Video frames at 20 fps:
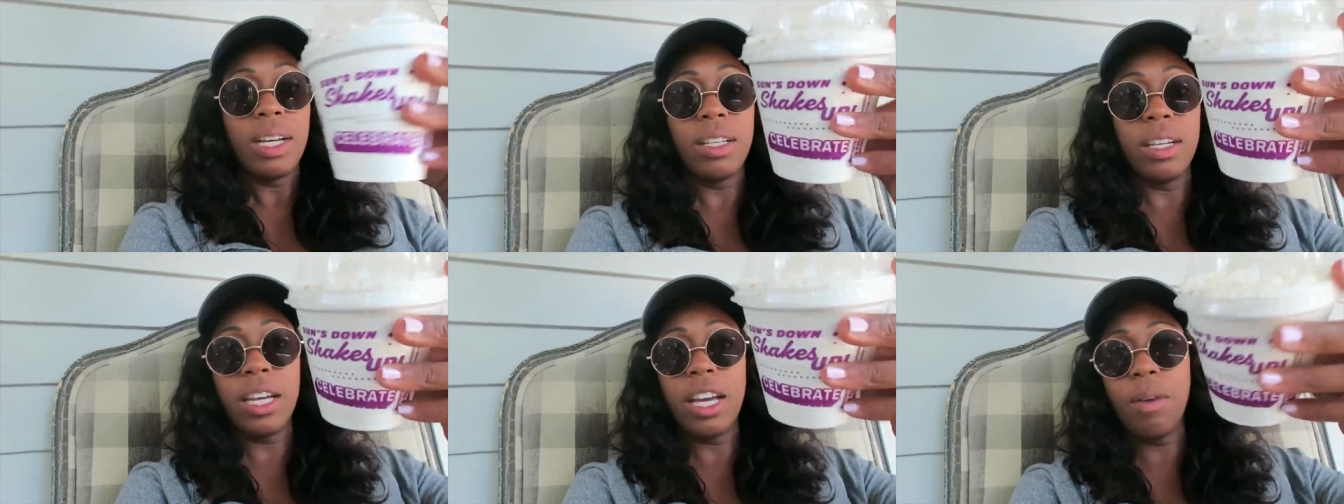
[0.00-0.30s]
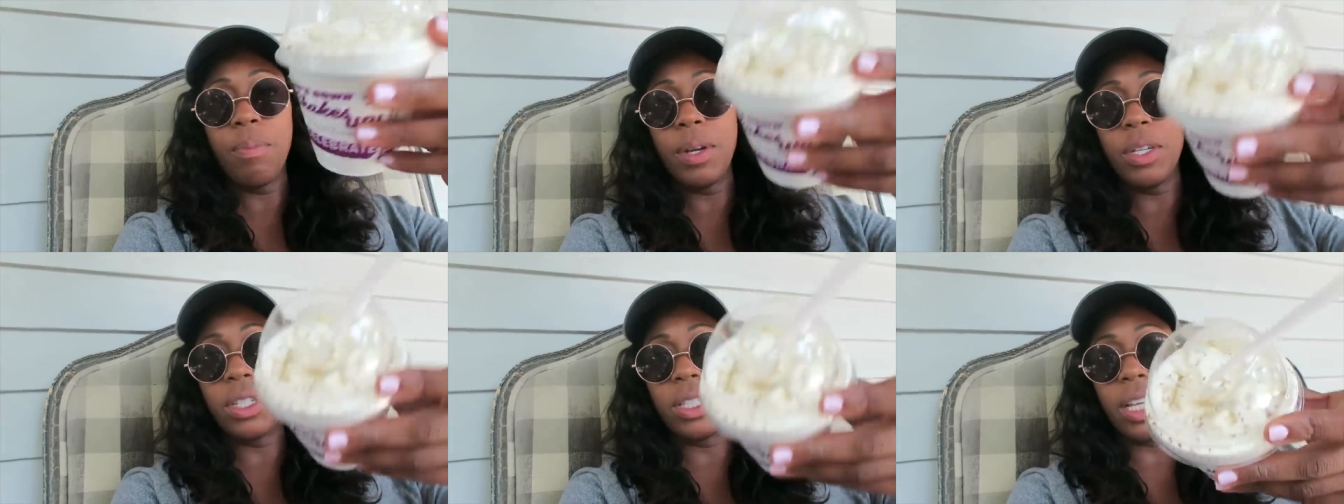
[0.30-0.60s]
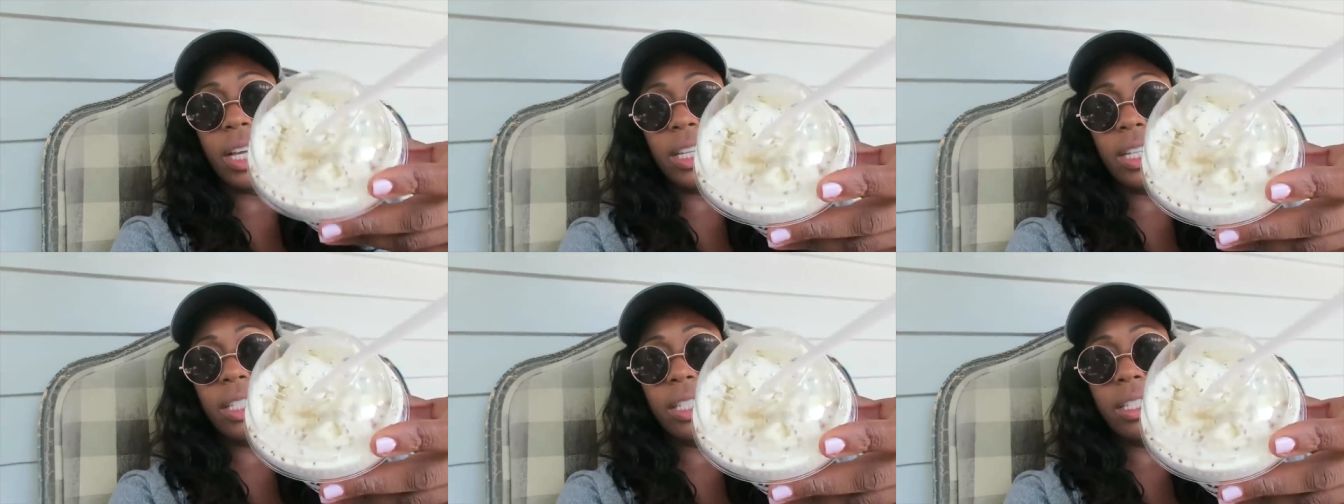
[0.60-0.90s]
Look how much
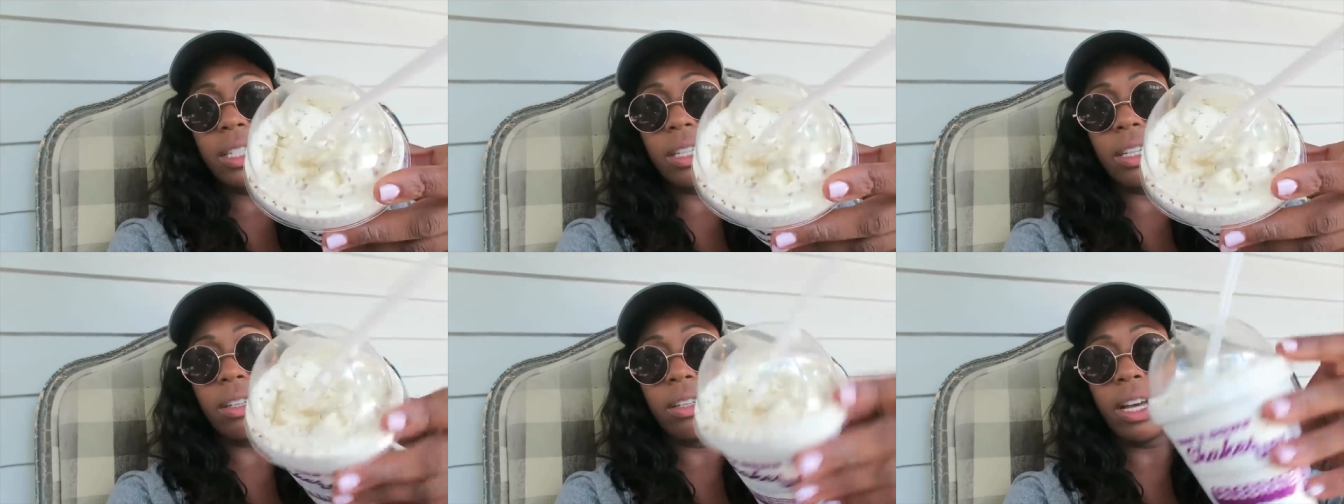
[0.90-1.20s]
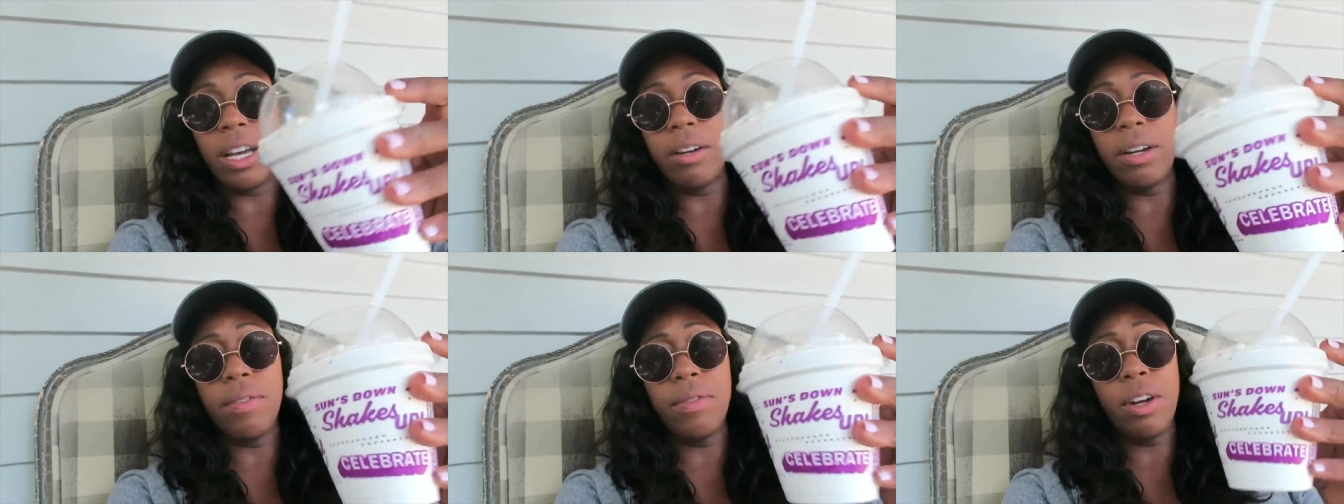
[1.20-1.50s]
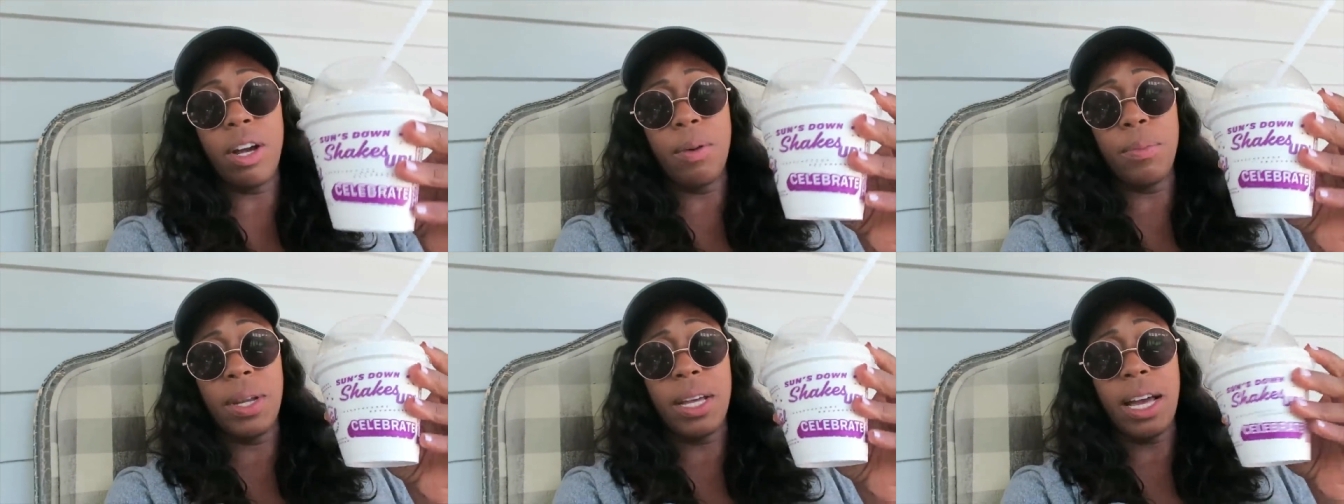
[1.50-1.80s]
that is still. I don't even
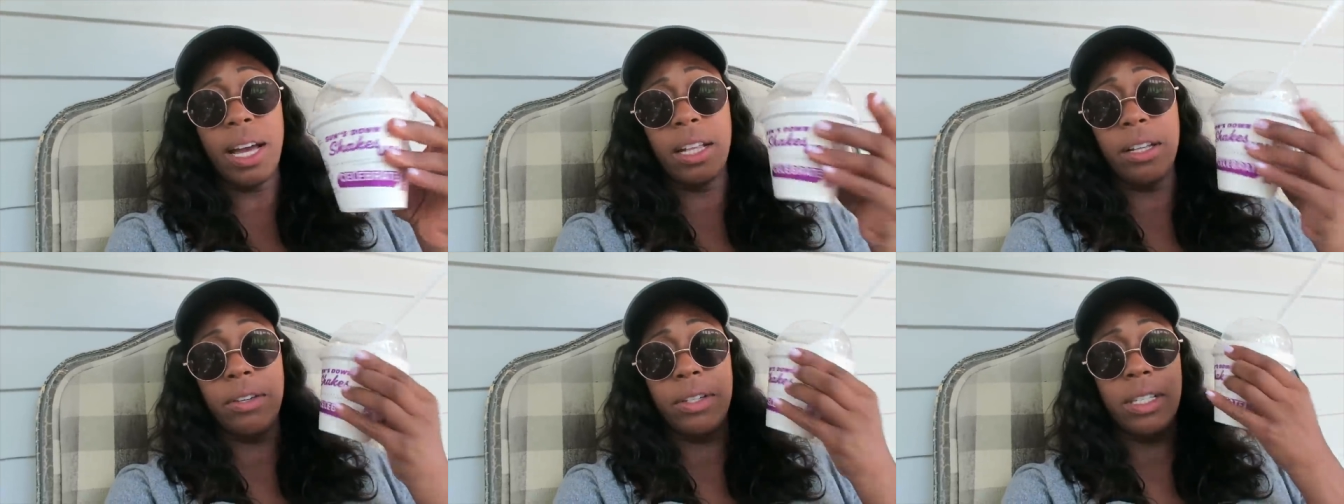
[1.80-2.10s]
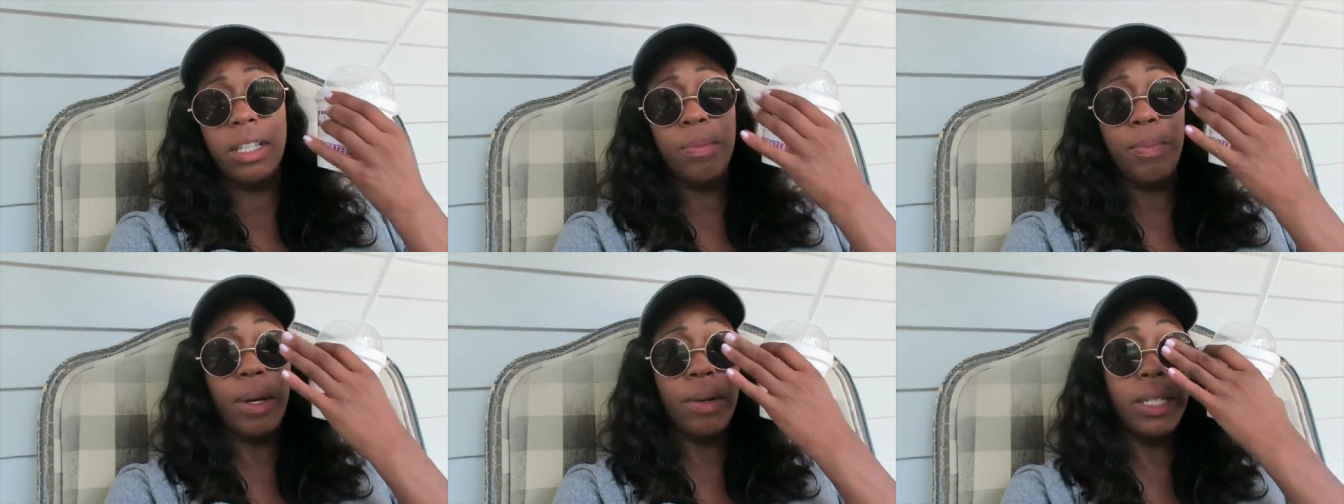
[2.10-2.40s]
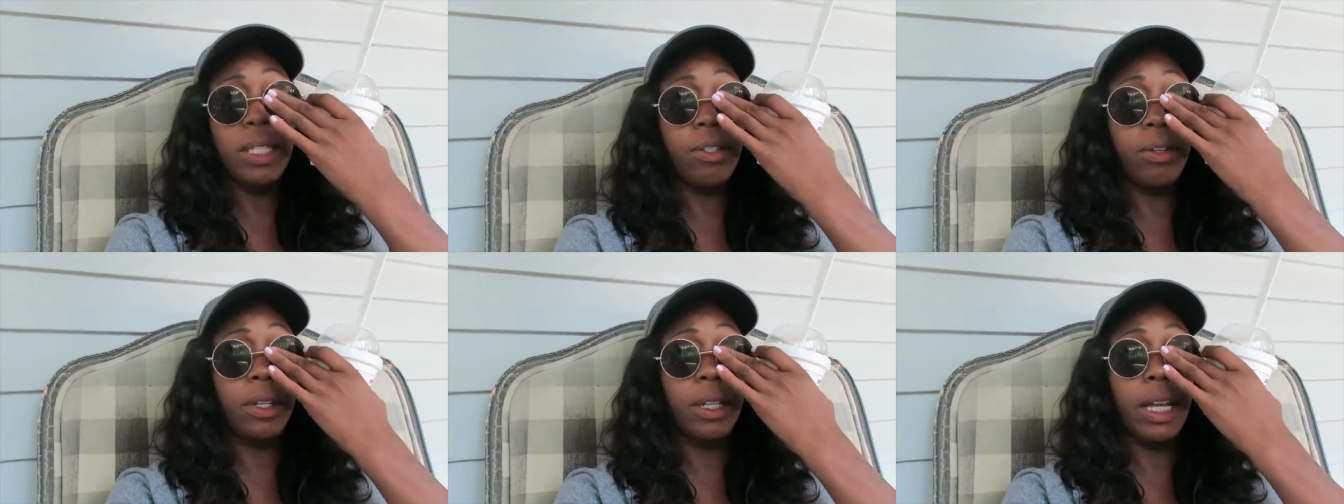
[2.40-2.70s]
know how many calories, it's
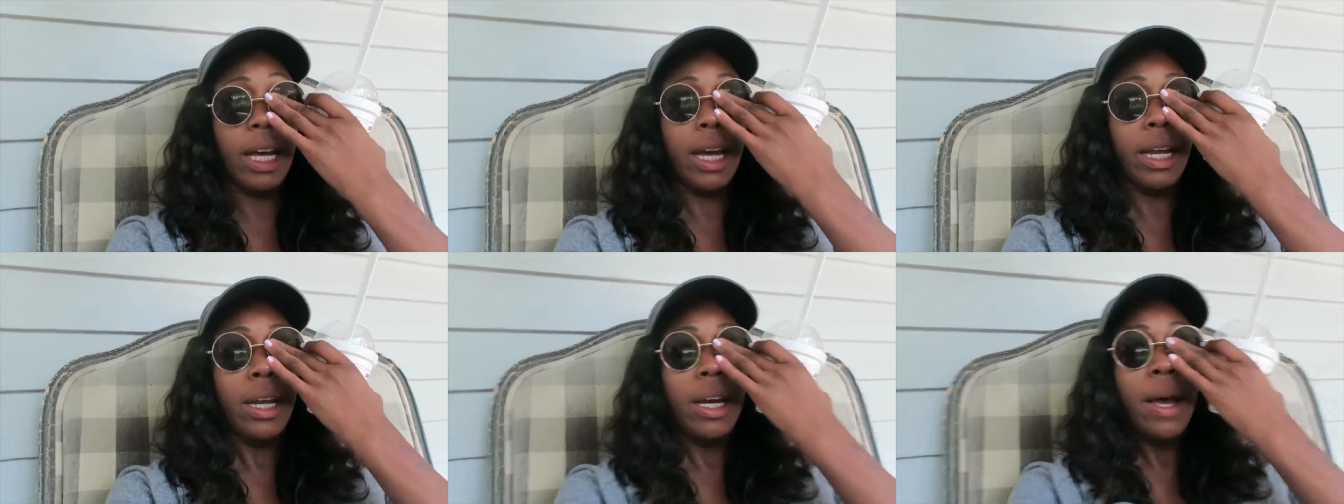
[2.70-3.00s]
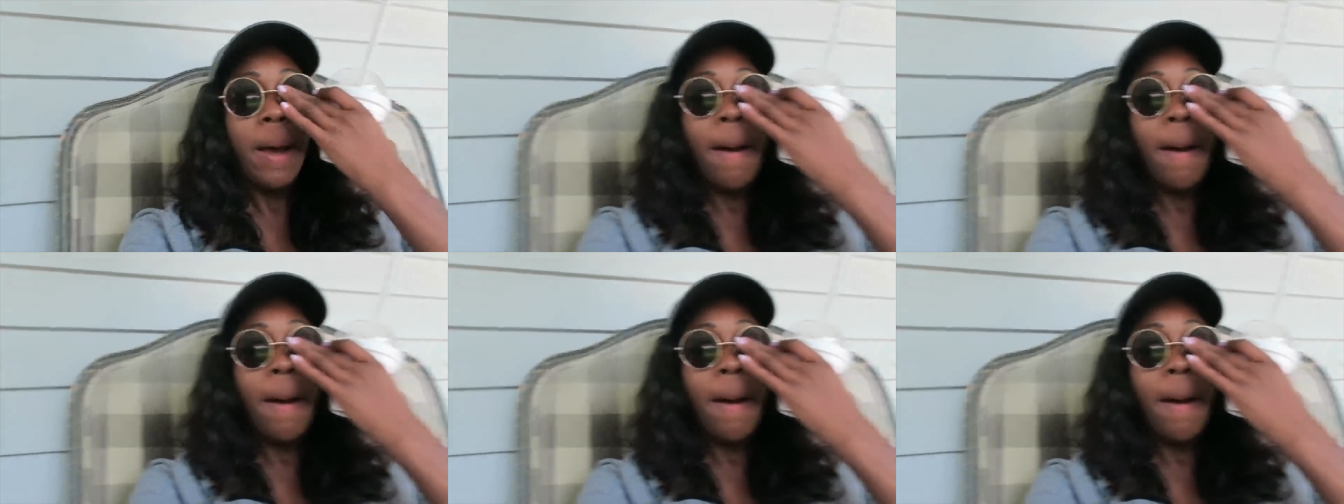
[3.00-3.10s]
probably still a lot.